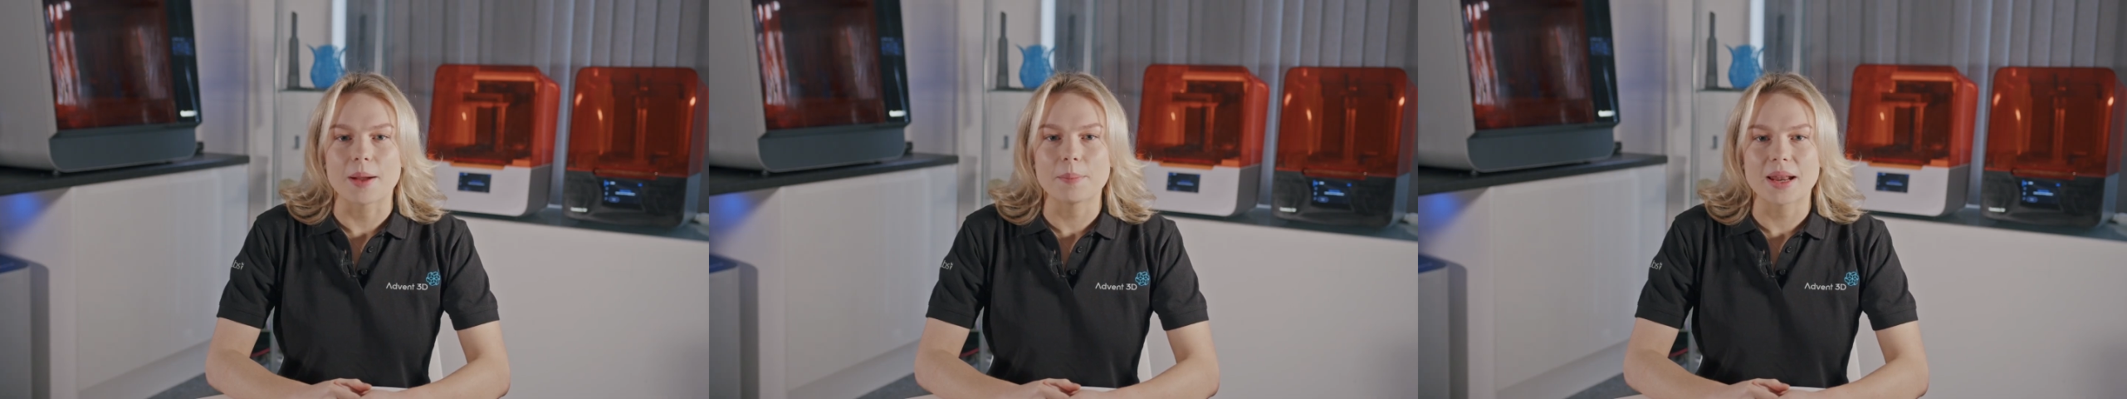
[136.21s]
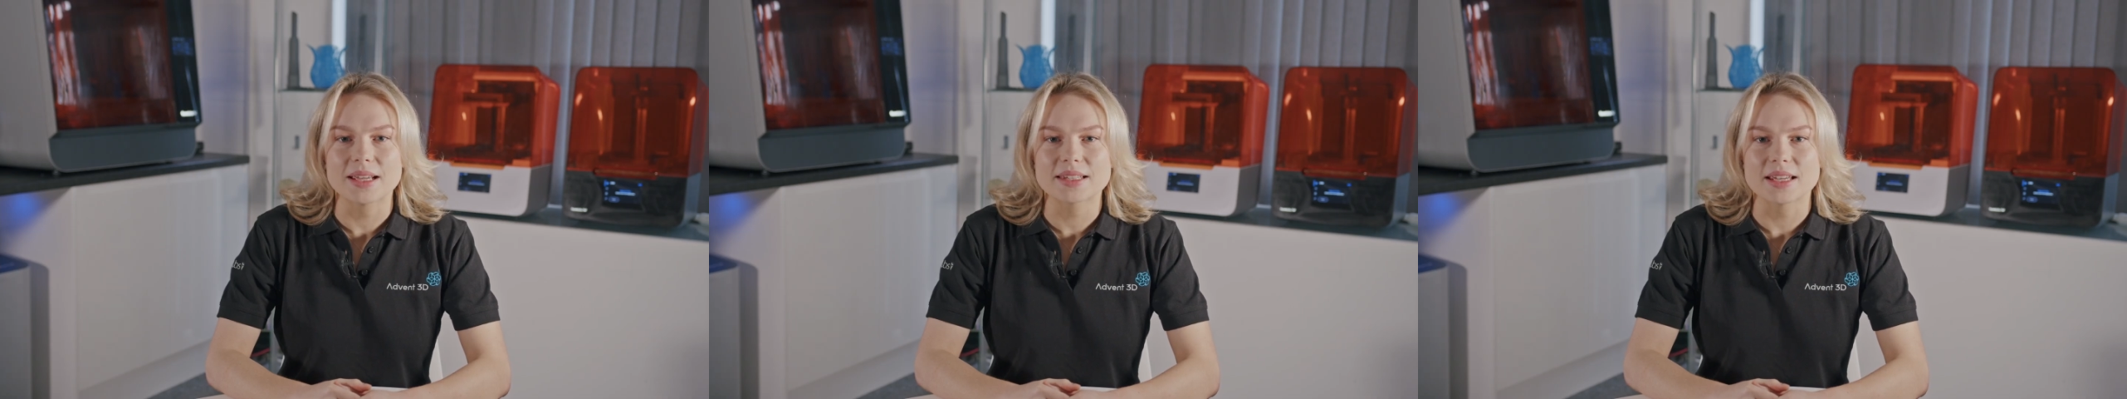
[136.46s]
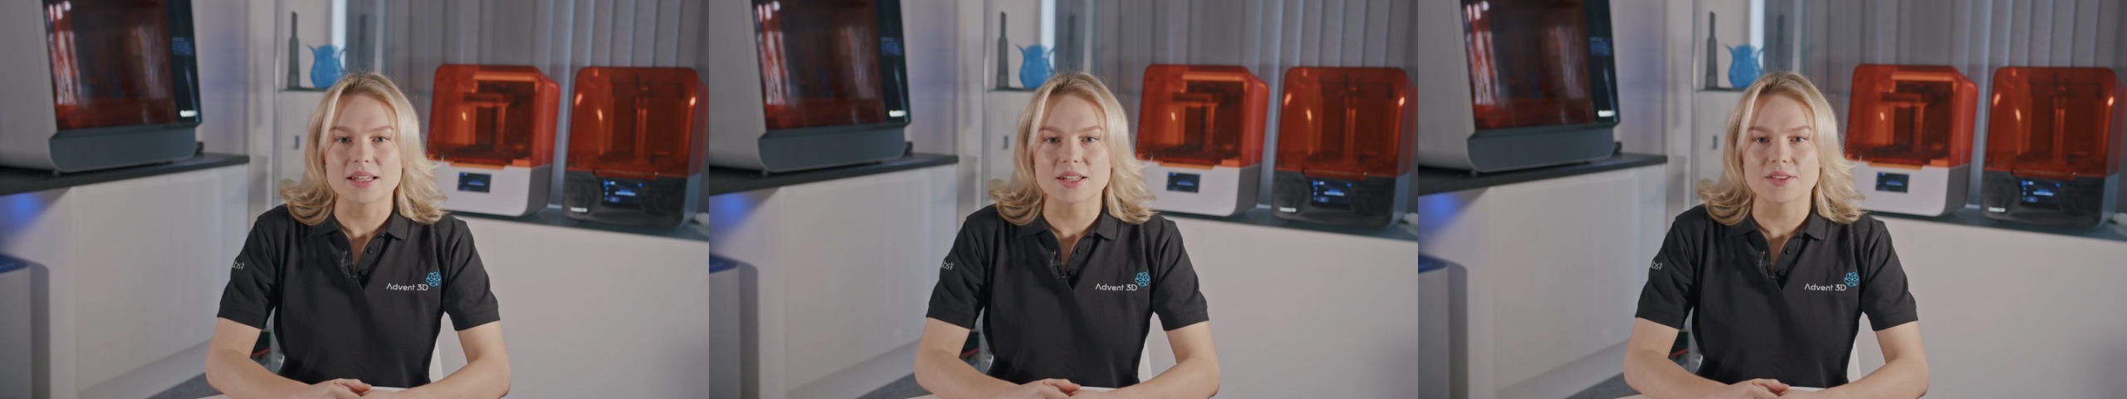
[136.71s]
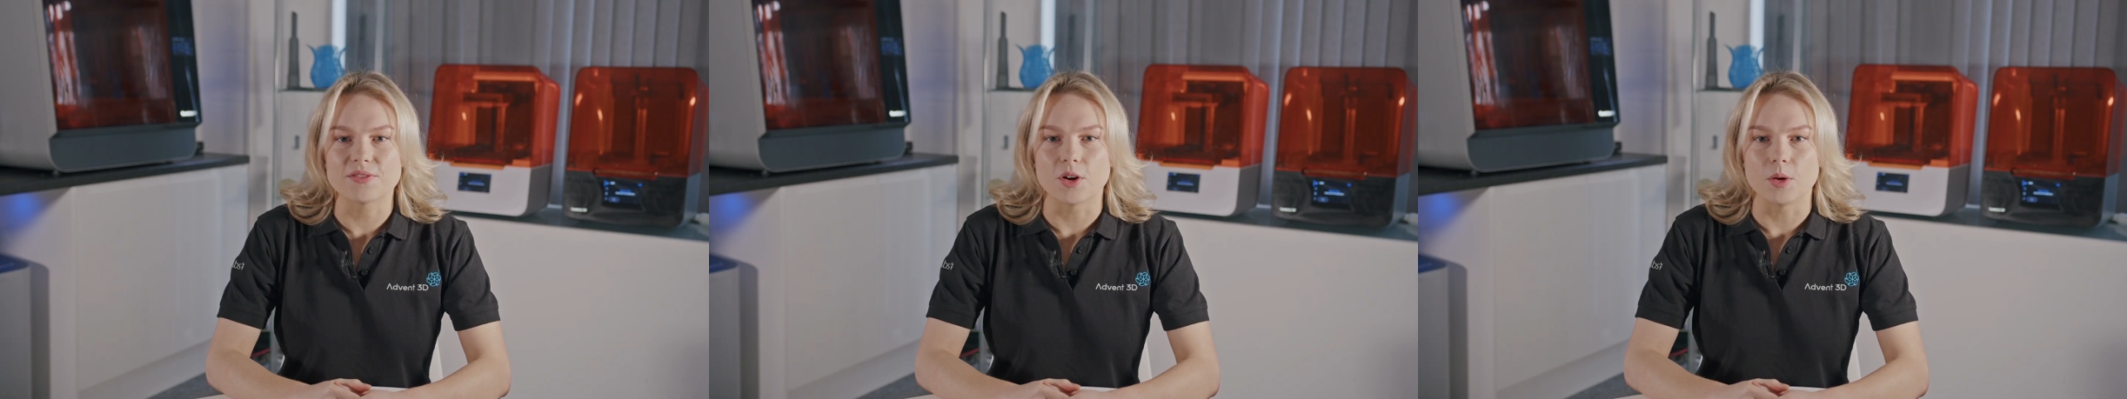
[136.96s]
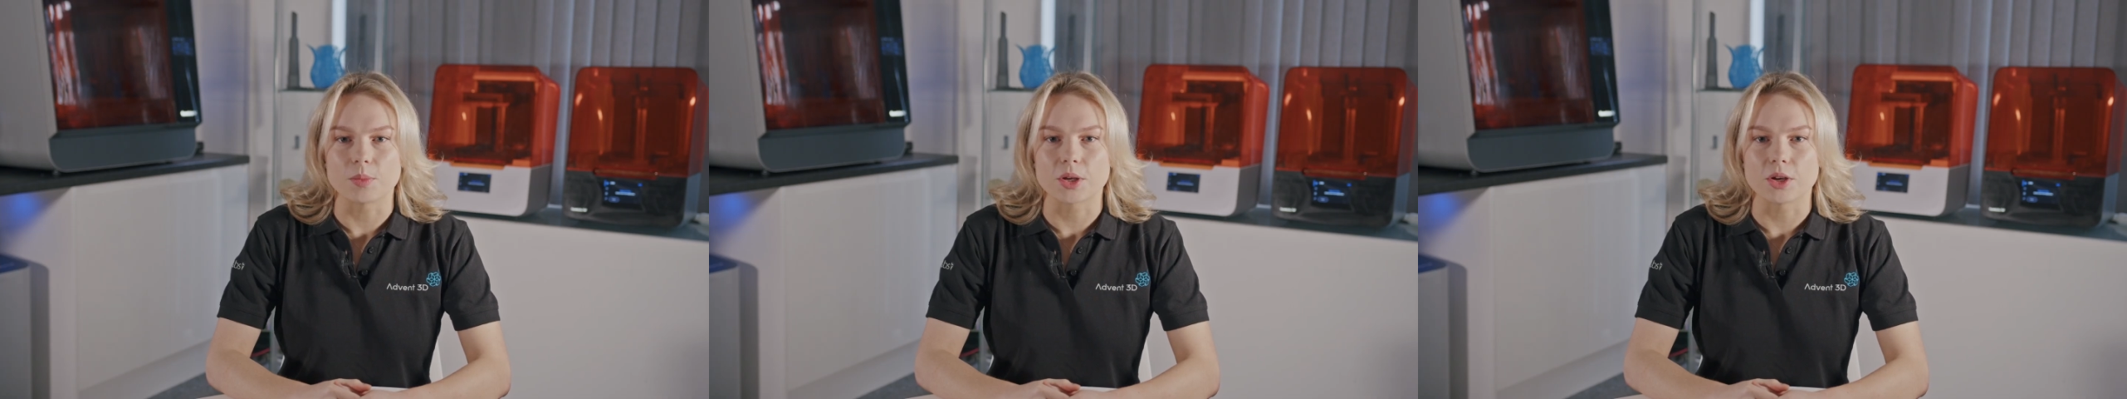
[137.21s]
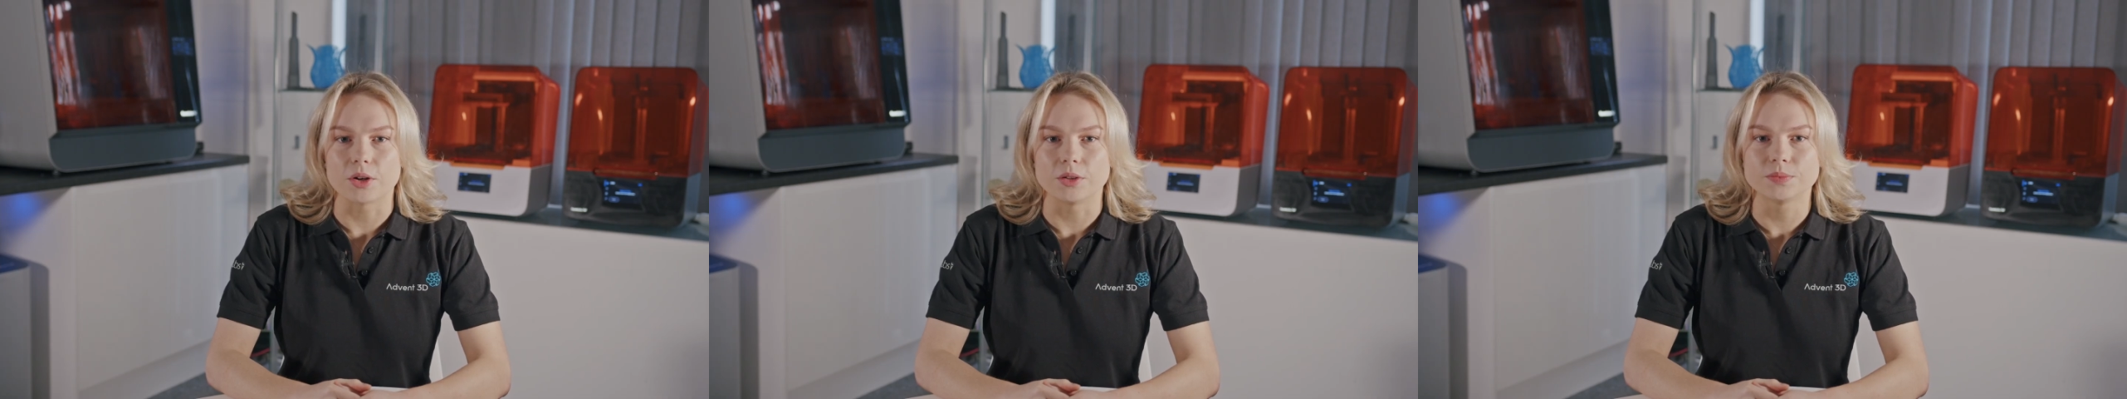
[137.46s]
and place it into the form
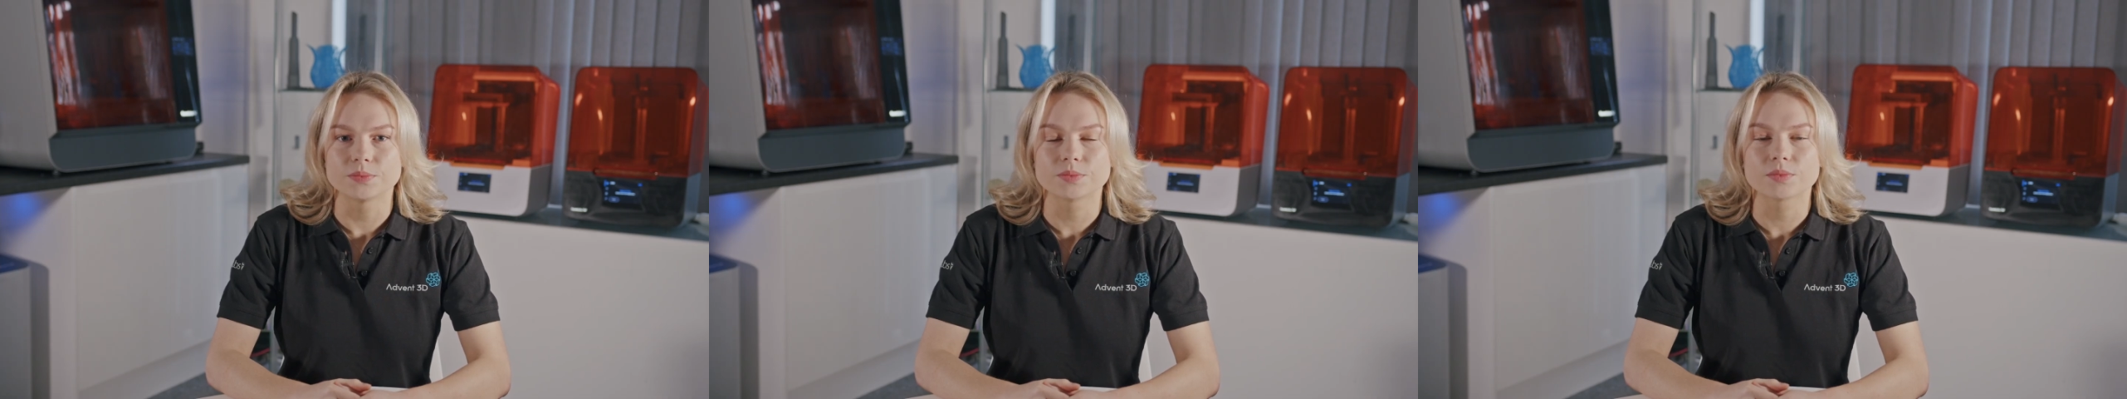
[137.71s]
cure.